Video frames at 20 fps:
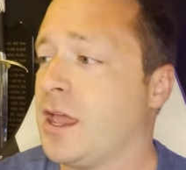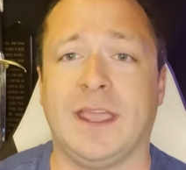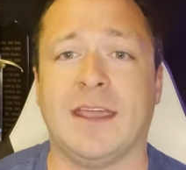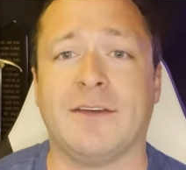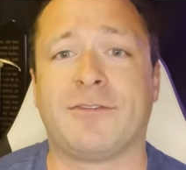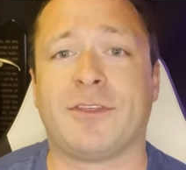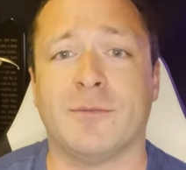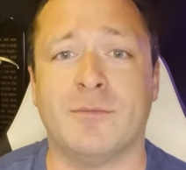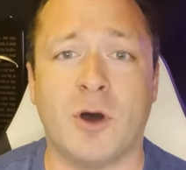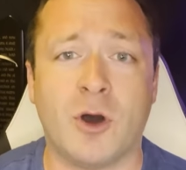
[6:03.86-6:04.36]

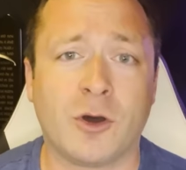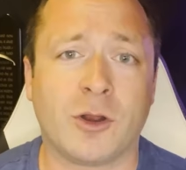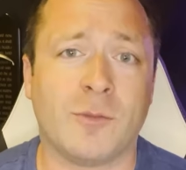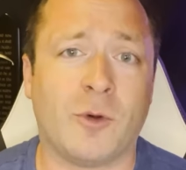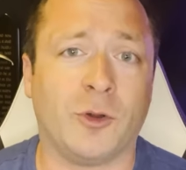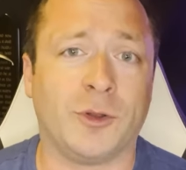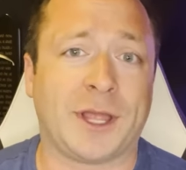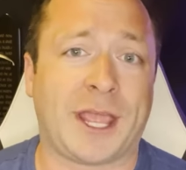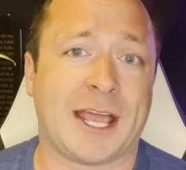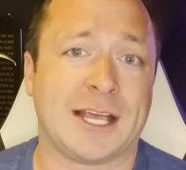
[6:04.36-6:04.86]
If the
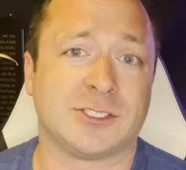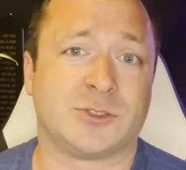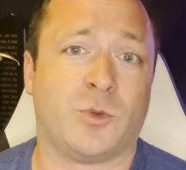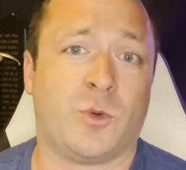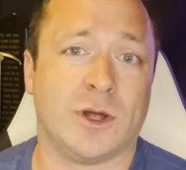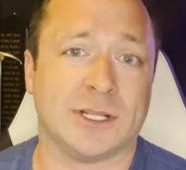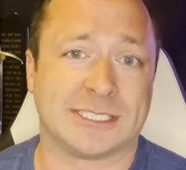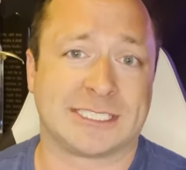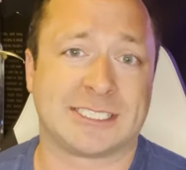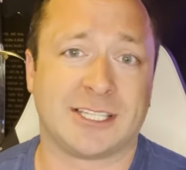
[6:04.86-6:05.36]
modem only has
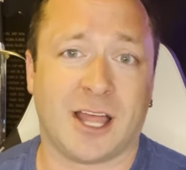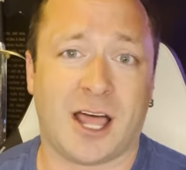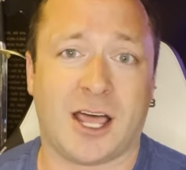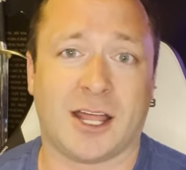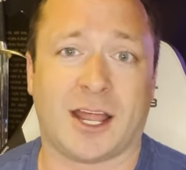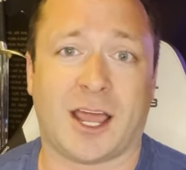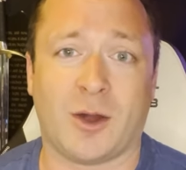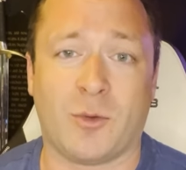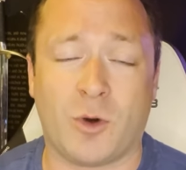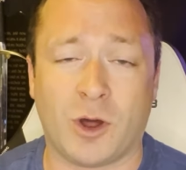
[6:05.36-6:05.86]
one
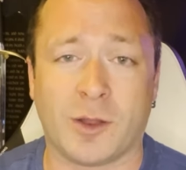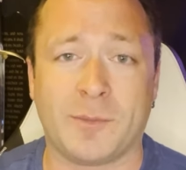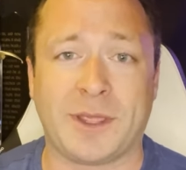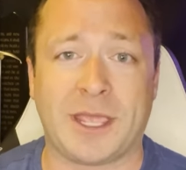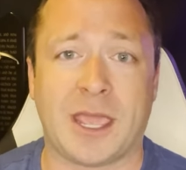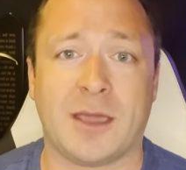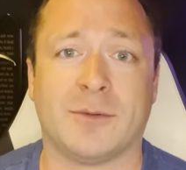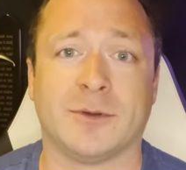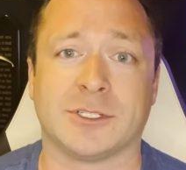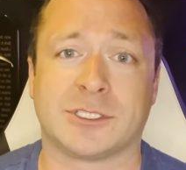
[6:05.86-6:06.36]
slot, I want to
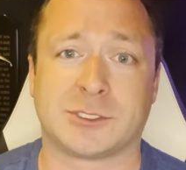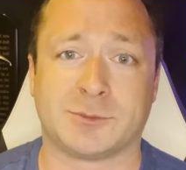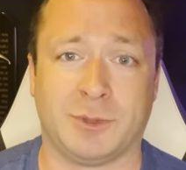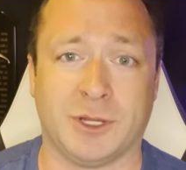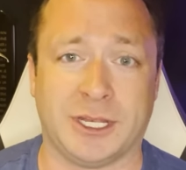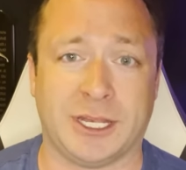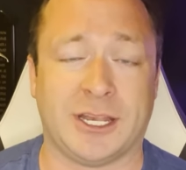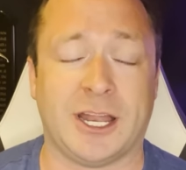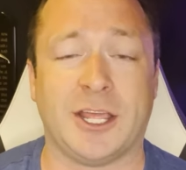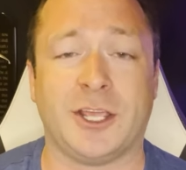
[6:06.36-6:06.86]
be able to
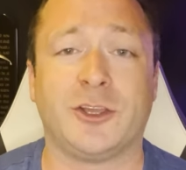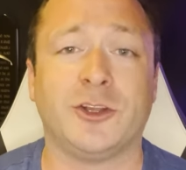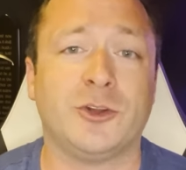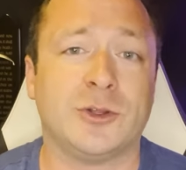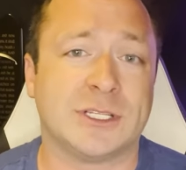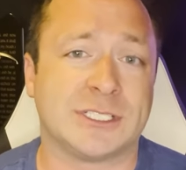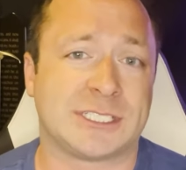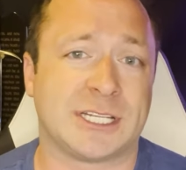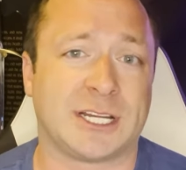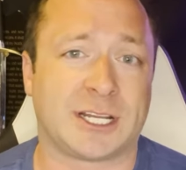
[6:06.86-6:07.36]
split it. Now you can
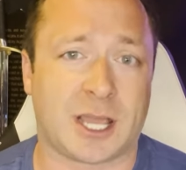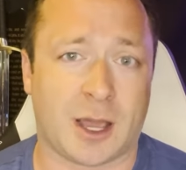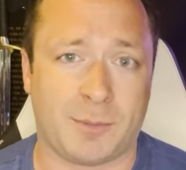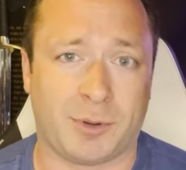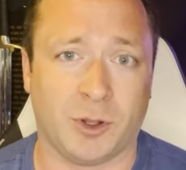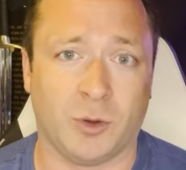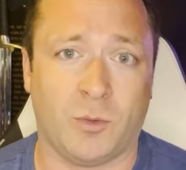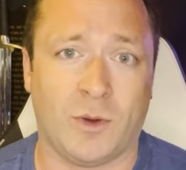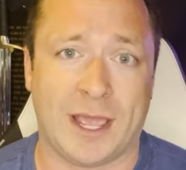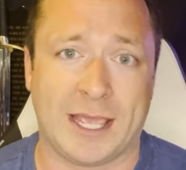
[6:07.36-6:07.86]
do this in a
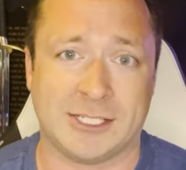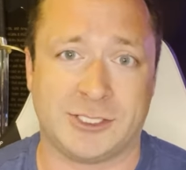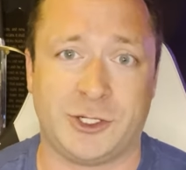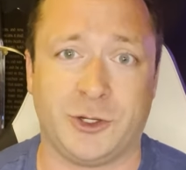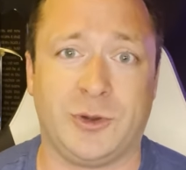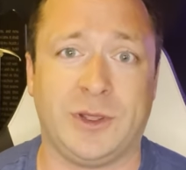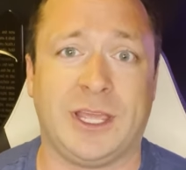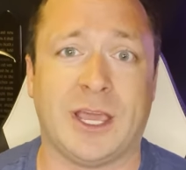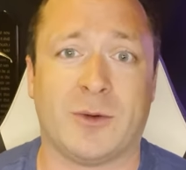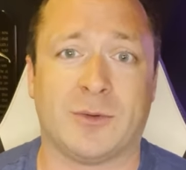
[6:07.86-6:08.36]
couple of ways.
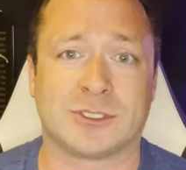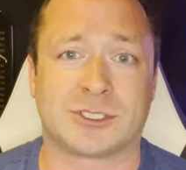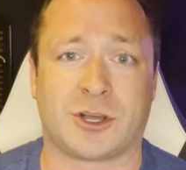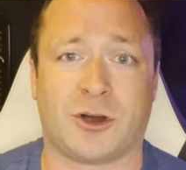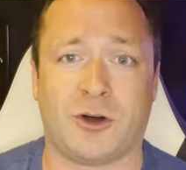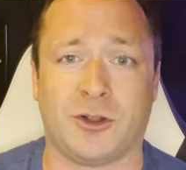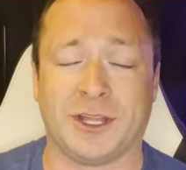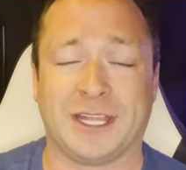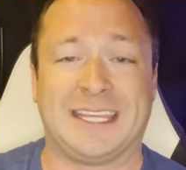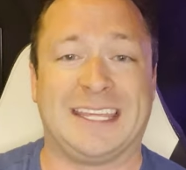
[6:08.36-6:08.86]
You can get what's
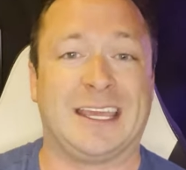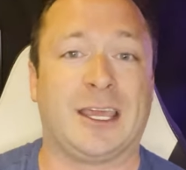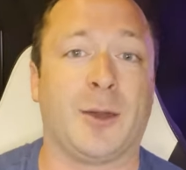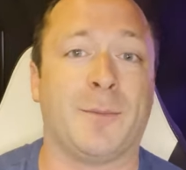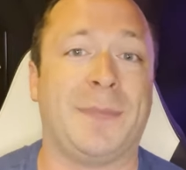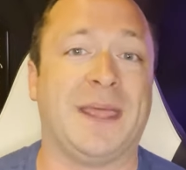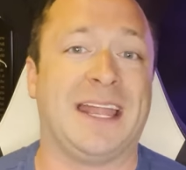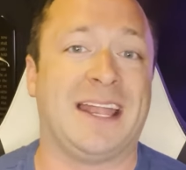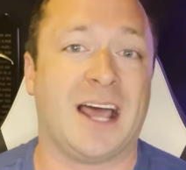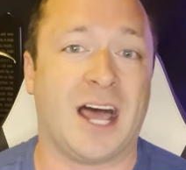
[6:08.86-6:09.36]
called a
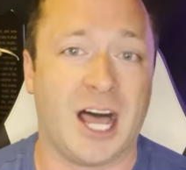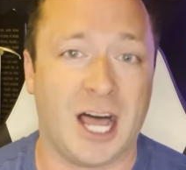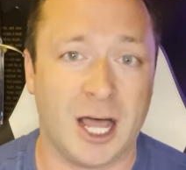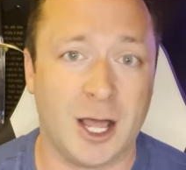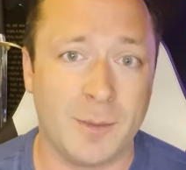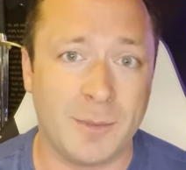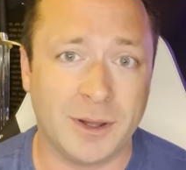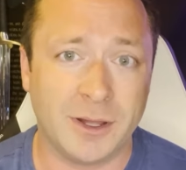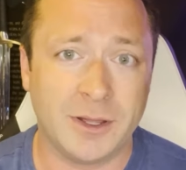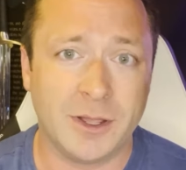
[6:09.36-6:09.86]
gigabit
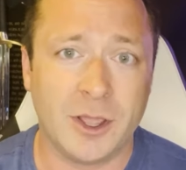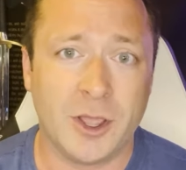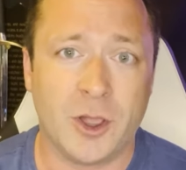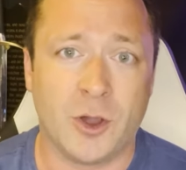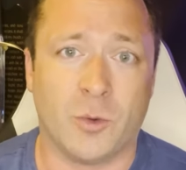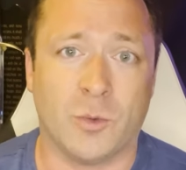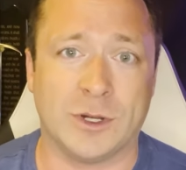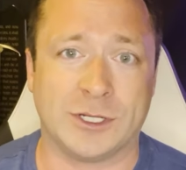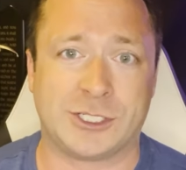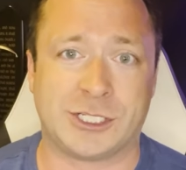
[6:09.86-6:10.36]
hub,
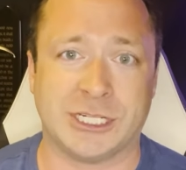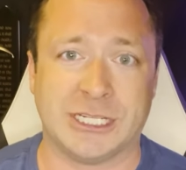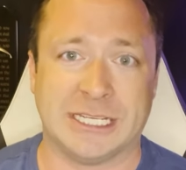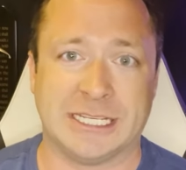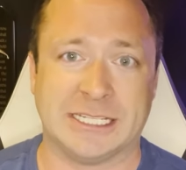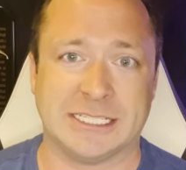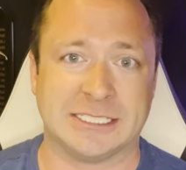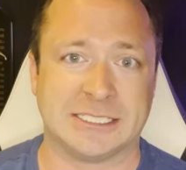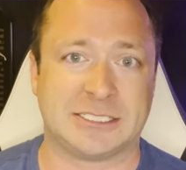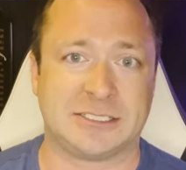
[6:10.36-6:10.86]
which
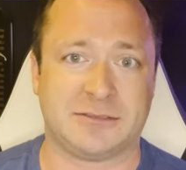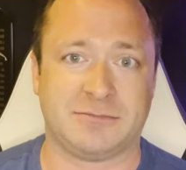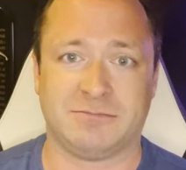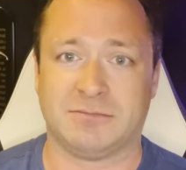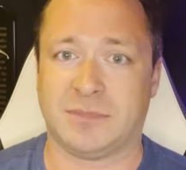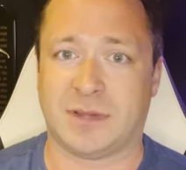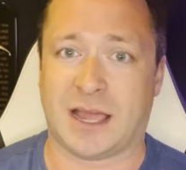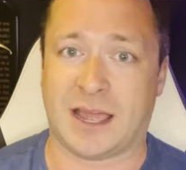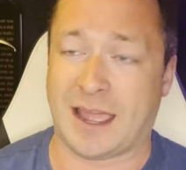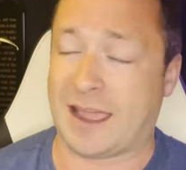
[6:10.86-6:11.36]
is,
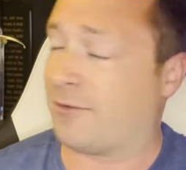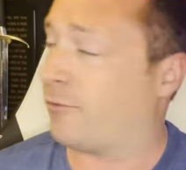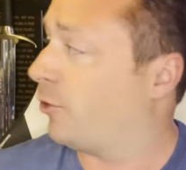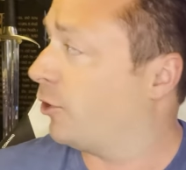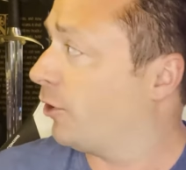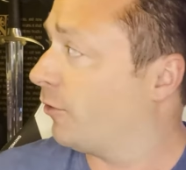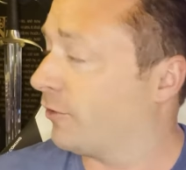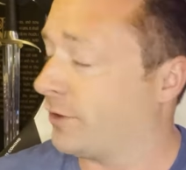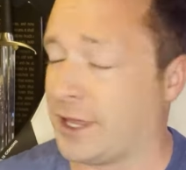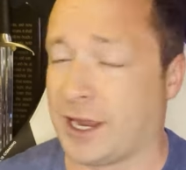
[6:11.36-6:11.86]
I have
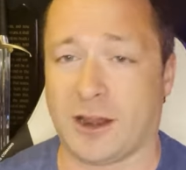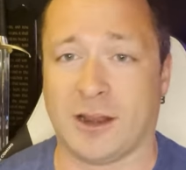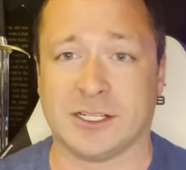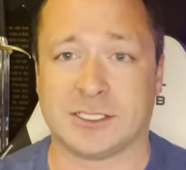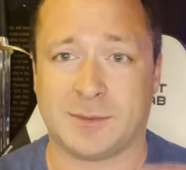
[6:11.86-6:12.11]
one over there.